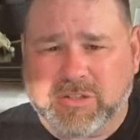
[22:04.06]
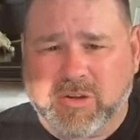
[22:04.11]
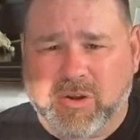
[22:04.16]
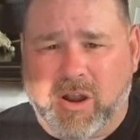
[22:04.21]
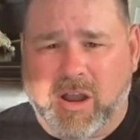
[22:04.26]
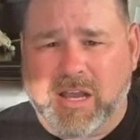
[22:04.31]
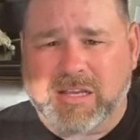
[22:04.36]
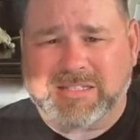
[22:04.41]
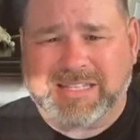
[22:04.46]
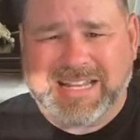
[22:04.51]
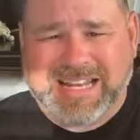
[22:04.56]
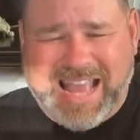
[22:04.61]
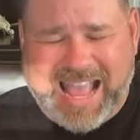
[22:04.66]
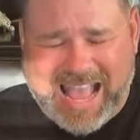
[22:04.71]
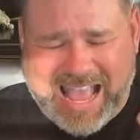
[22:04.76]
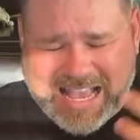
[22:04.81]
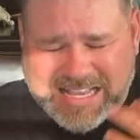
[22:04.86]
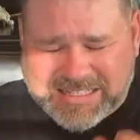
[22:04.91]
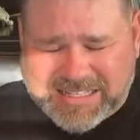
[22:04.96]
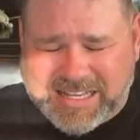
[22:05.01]
Christ and
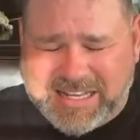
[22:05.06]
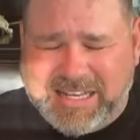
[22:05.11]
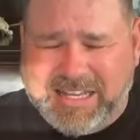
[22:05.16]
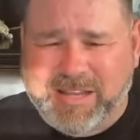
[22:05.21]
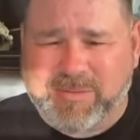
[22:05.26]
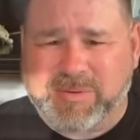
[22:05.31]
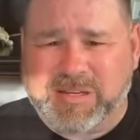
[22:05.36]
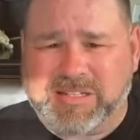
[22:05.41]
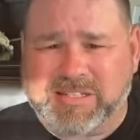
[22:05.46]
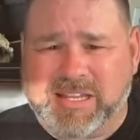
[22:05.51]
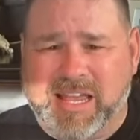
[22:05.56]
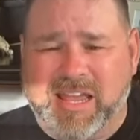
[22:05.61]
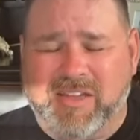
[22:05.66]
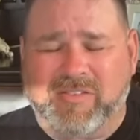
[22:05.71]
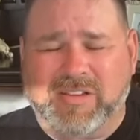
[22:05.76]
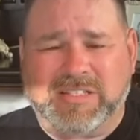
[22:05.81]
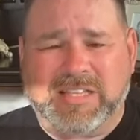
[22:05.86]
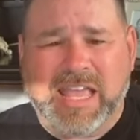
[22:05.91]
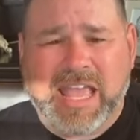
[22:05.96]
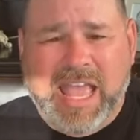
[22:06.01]
asking Him to
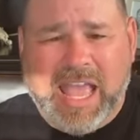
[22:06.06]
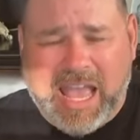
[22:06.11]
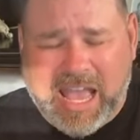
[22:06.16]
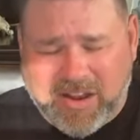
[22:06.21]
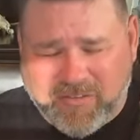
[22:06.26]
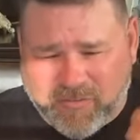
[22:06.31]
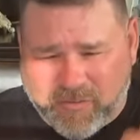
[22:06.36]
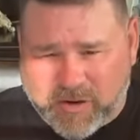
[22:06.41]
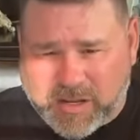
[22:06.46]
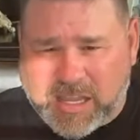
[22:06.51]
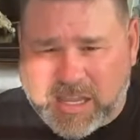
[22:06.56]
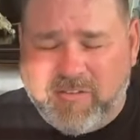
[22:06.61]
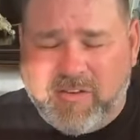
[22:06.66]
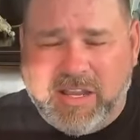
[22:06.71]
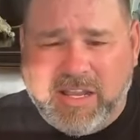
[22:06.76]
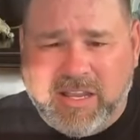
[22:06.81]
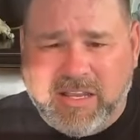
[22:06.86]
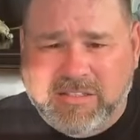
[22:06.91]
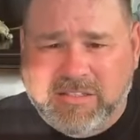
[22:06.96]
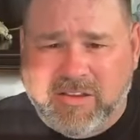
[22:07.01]
save us and
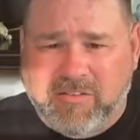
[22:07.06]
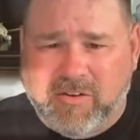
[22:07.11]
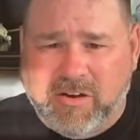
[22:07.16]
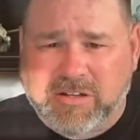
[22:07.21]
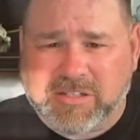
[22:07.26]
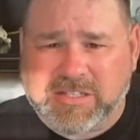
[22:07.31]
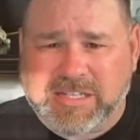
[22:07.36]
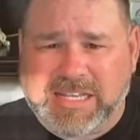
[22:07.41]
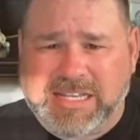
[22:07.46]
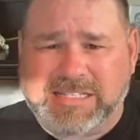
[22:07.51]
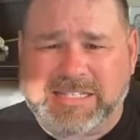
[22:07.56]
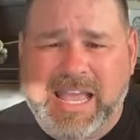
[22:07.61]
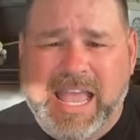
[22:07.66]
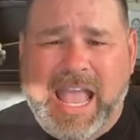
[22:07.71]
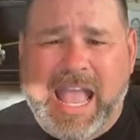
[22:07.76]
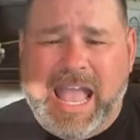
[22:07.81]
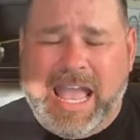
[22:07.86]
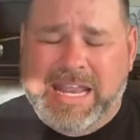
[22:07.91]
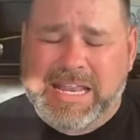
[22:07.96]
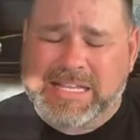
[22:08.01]
forgiving us of our sins.
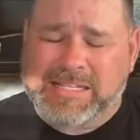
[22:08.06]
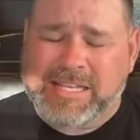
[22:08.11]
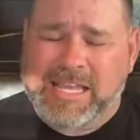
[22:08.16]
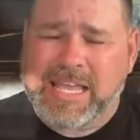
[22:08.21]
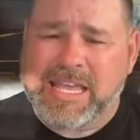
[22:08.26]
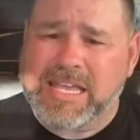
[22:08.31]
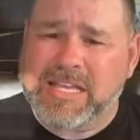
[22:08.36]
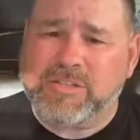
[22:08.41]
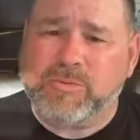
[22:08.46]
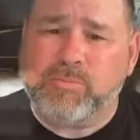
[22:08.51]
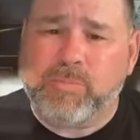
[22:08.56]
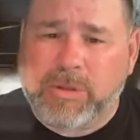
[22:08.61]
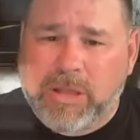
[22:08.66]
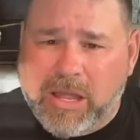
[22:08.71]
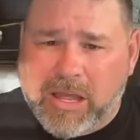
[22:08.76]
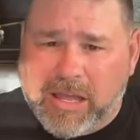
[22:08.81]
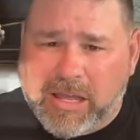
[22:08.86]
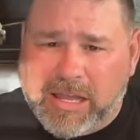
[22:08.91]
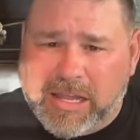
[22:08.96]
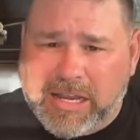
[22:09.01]
And it's His
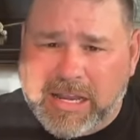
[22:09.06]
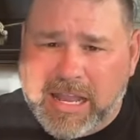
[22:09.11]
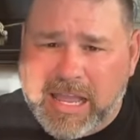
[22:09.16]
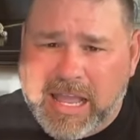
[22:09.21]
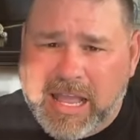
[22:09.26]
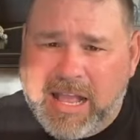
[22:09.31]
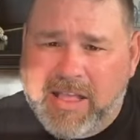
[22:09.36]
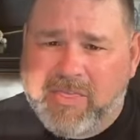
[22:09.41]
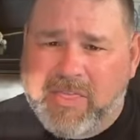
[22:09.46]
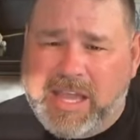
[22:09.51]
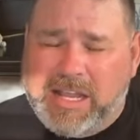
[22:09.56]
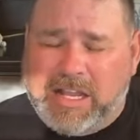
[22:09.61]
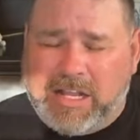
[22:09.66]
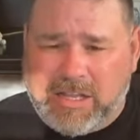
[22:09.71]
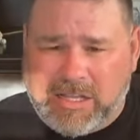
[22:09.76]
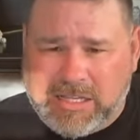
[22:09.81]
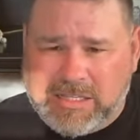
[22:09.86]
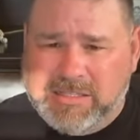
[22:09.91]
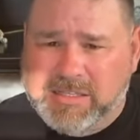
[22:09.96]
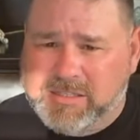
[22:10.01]
blood that
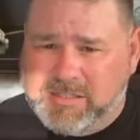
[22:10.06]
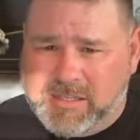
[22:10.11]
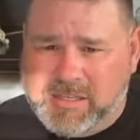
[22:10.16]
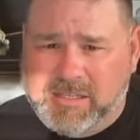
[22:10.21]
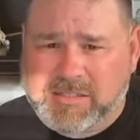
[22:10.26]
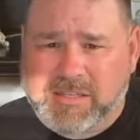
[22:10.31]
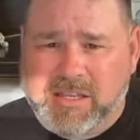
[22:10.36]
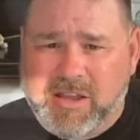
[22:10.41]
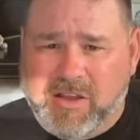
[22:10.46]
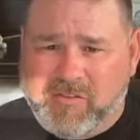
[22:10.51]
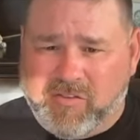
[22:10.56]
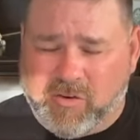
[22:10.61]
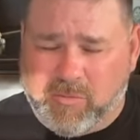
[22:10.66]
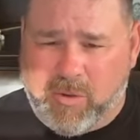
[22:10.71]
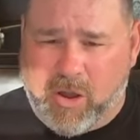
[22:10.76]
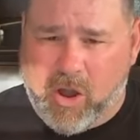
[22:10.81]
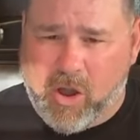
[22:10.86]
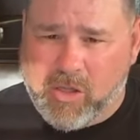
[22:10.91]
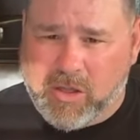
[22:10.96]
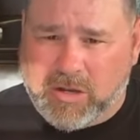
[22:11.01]
cleanses us
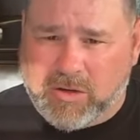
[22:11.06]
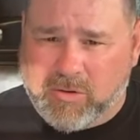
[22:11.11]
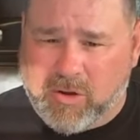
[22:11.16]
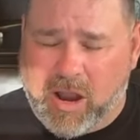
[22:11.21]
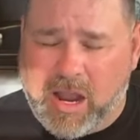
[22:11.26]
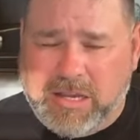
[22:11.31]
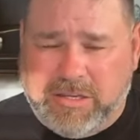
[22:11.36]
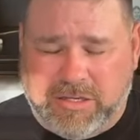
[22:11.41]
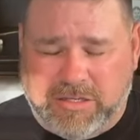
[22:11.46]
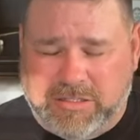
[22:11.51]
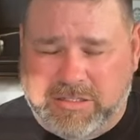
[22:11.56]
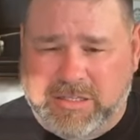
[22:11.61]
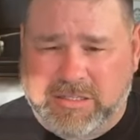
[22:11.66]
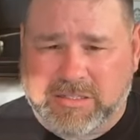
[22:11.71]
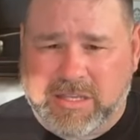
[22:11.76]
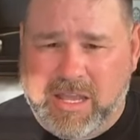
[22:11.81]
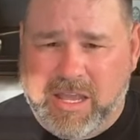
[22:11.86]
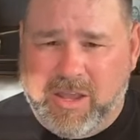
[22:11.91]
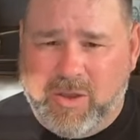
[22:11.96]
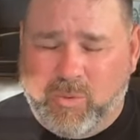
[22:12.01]
from all
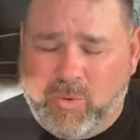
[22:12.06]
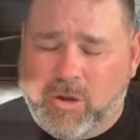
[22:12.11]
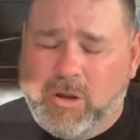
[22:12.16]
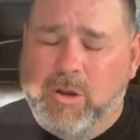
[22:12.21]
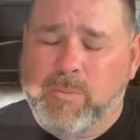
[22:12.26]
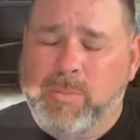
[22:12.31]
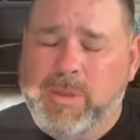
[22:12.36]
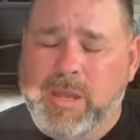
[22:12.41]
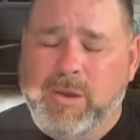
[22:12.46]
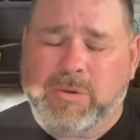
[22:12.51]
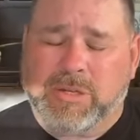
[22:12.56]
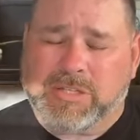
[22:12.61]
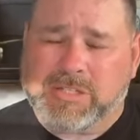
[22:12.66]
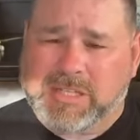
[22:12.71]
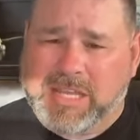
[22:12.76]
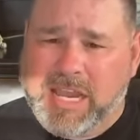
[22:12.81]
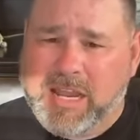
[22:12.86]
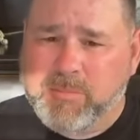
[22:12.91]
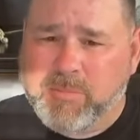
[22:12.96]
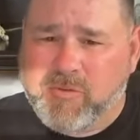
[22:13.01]
unrighteousness. We're going to be able to
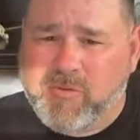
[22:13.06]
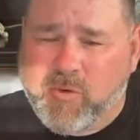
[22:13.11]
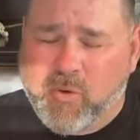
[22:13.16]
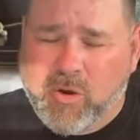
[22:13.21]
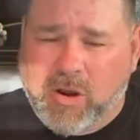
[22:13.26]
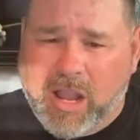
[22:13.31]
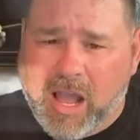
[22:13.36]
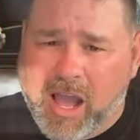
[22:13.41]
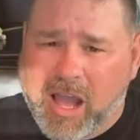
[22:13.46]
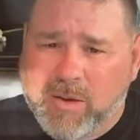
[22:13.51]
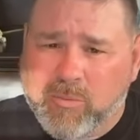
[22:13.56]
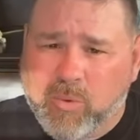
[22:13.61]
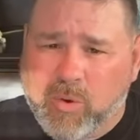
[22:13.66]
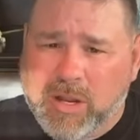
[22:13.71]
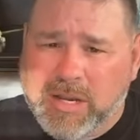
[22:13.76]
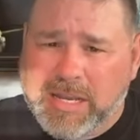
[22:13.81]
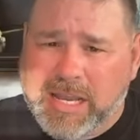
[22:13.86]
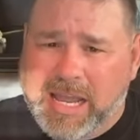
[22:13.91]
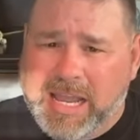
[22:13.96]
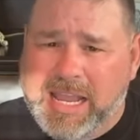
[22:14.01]
stand before God
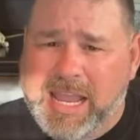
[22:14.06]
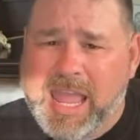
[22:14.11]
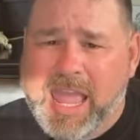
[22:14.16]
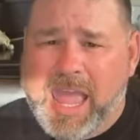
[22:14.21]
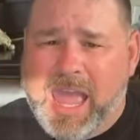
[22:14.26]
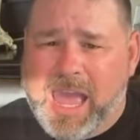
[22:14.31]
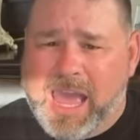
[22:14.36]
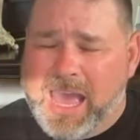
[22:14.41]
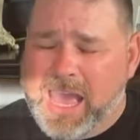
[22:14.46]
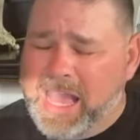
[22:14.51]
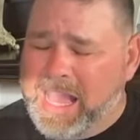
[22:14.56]
one day, uh,